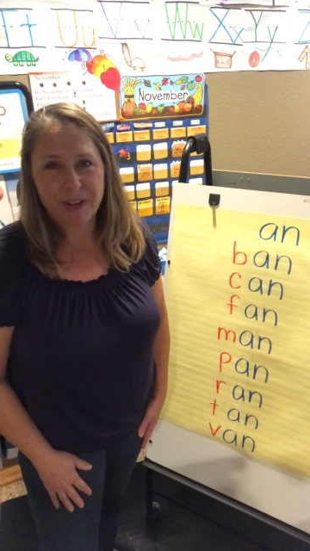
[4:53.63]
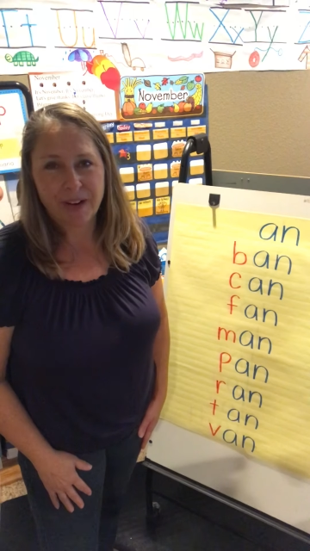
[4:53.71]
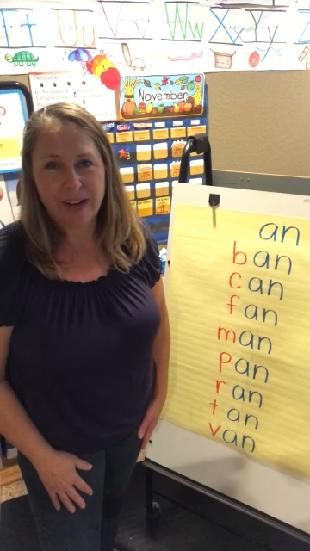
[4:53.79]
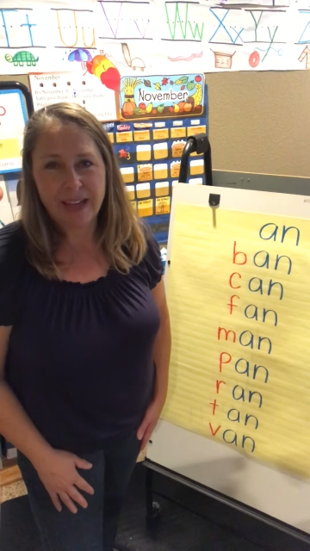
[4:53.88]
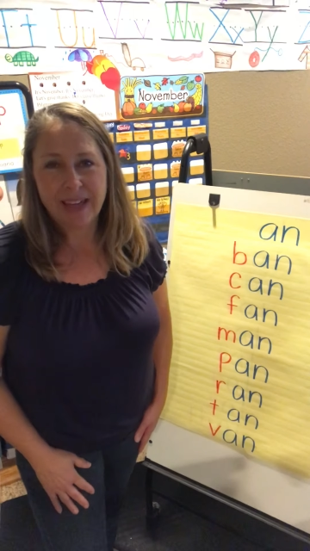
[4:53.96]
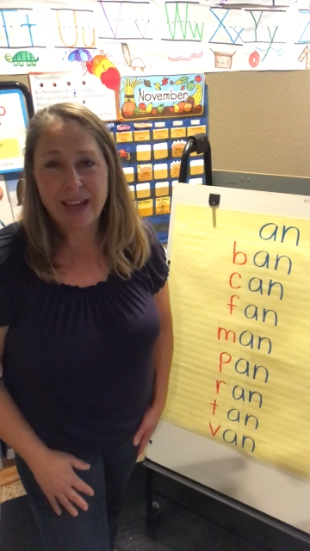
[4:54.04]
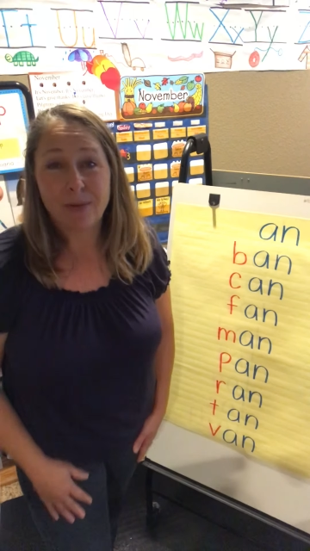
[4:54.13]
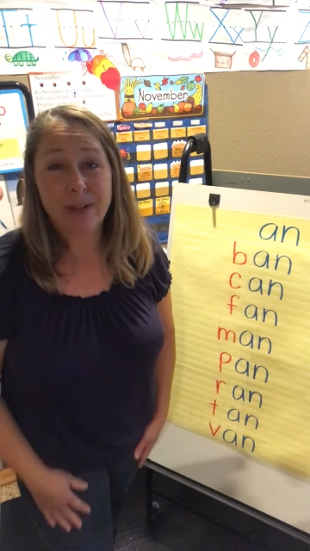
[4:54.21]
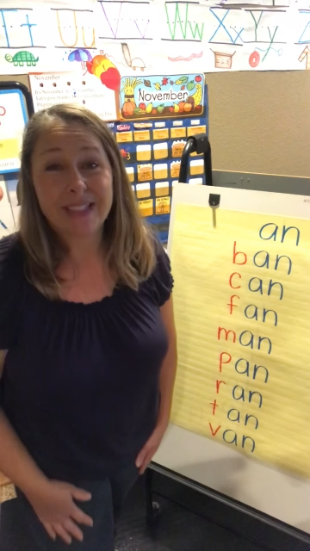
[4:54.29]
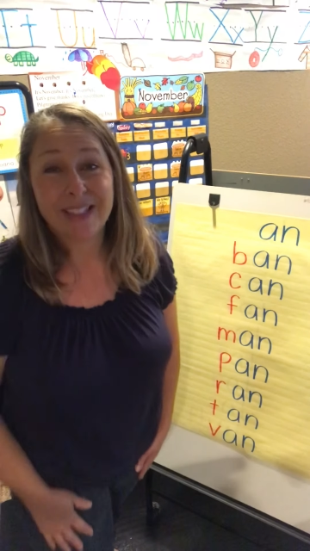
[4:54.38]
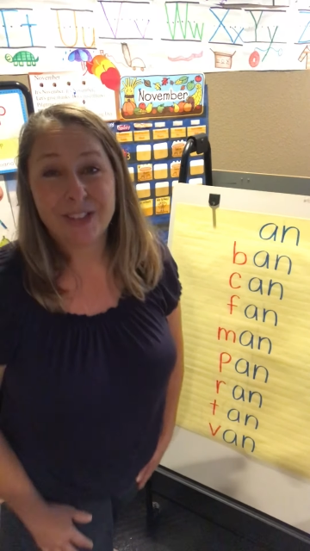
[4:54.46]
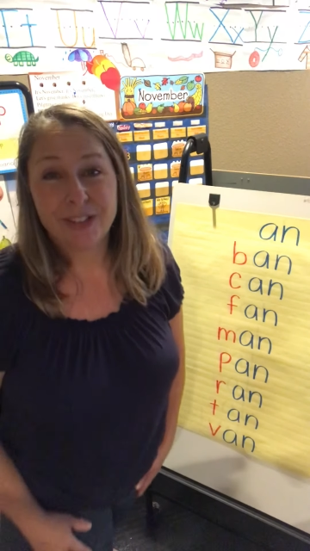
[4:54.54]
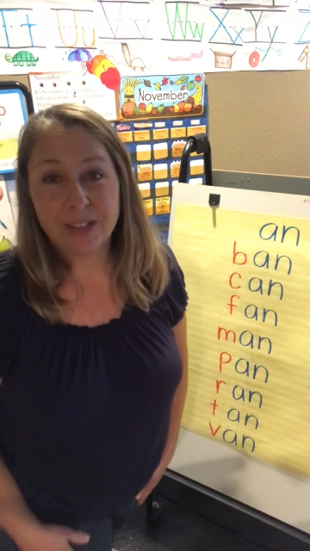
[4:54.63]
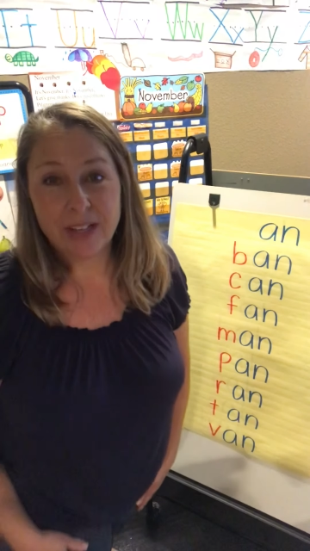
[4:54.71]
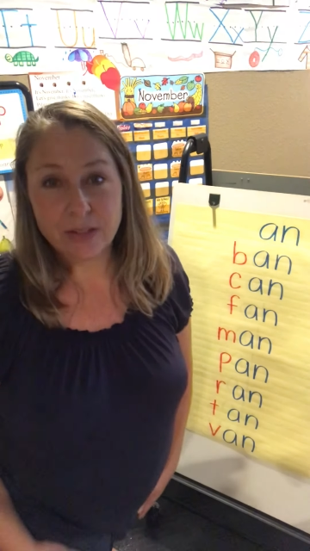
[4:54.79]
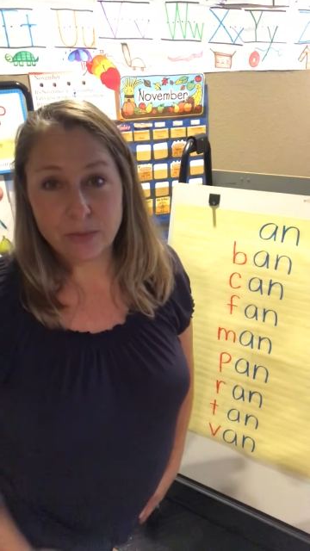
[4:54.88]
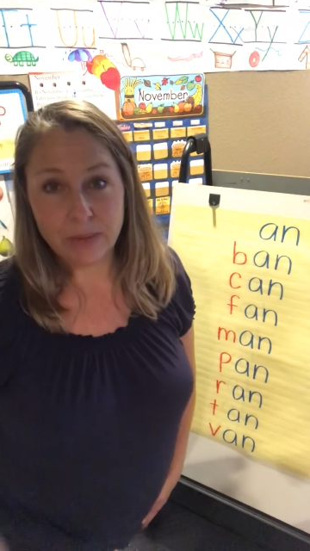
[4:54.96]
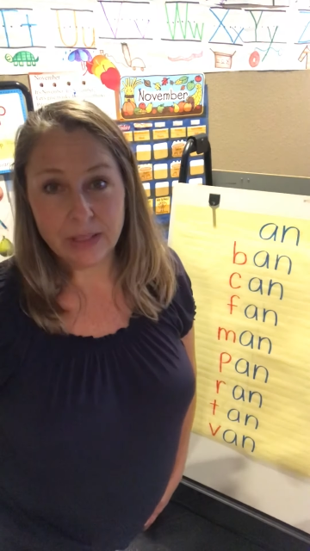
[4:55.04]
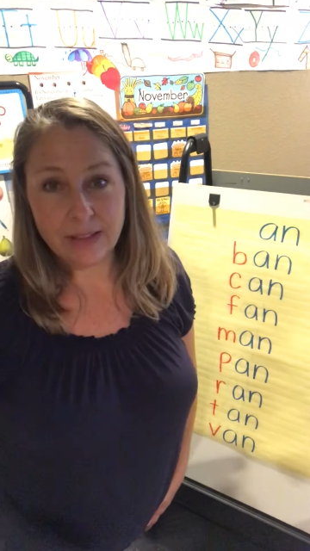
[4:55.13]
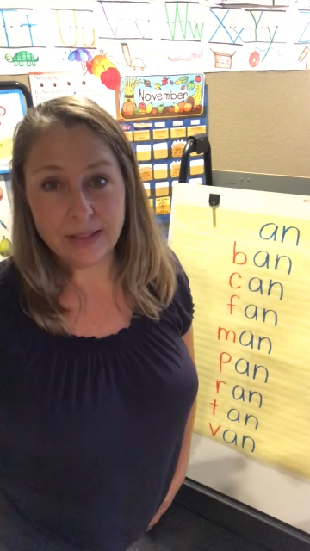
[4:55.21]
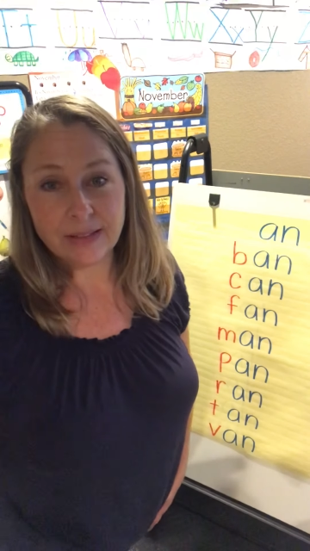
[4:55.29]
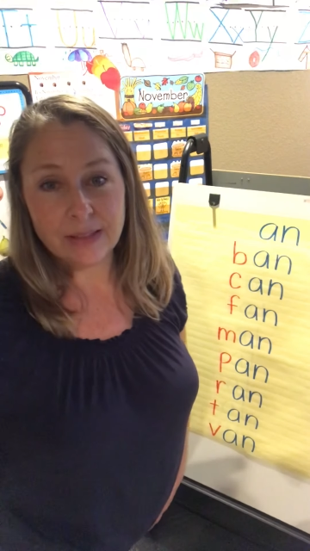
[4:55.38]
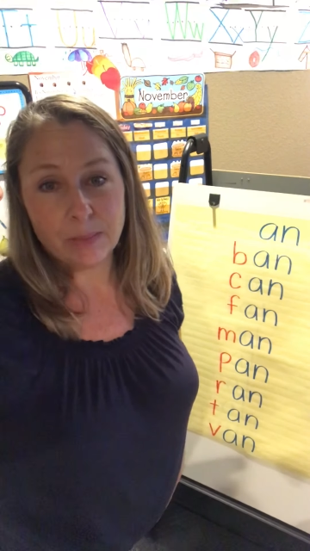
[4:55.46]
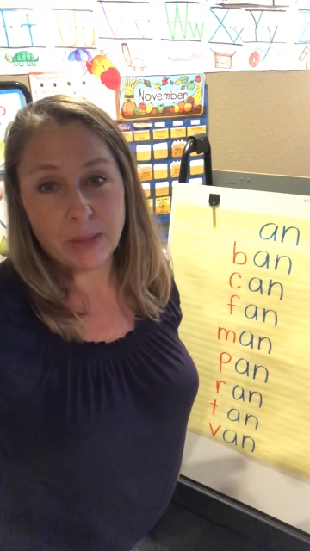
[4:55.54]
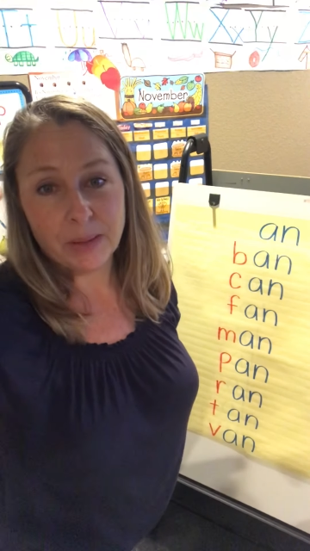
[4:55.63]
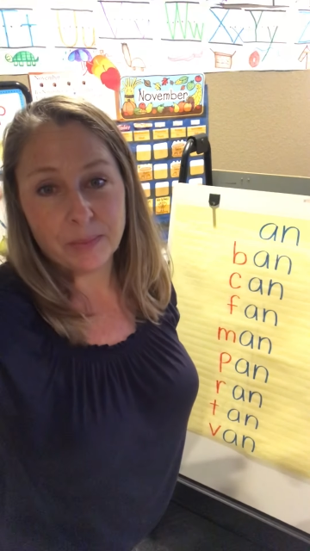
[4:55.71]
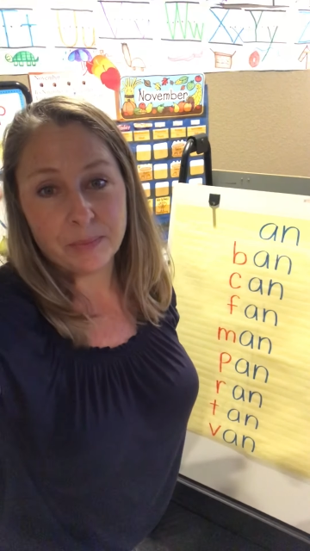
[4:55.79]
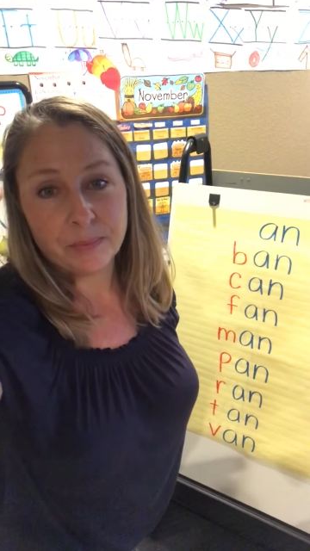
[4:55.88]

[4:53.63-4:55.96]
All right, can't wait to hear you guys read these to me.